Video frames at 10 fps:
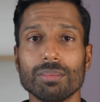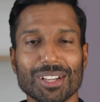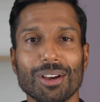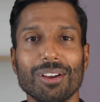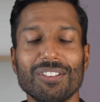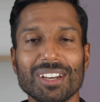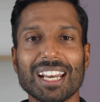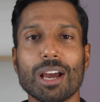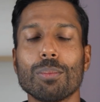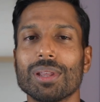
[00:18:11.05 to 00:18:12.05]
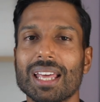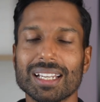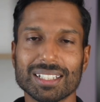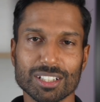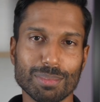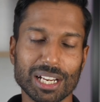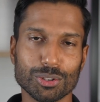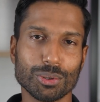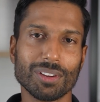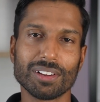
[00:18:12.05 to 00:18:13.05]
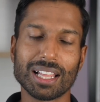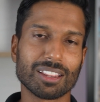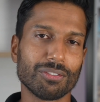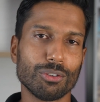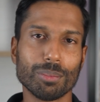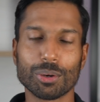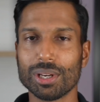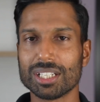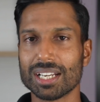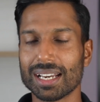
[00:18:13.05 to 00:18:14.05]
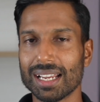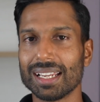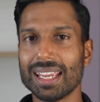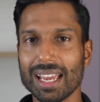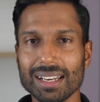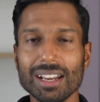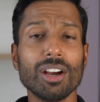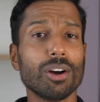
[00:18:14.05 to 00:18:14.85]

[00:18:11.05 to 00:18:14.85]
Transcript: So if you need help with that, just make sure you fill out the form and reach out again.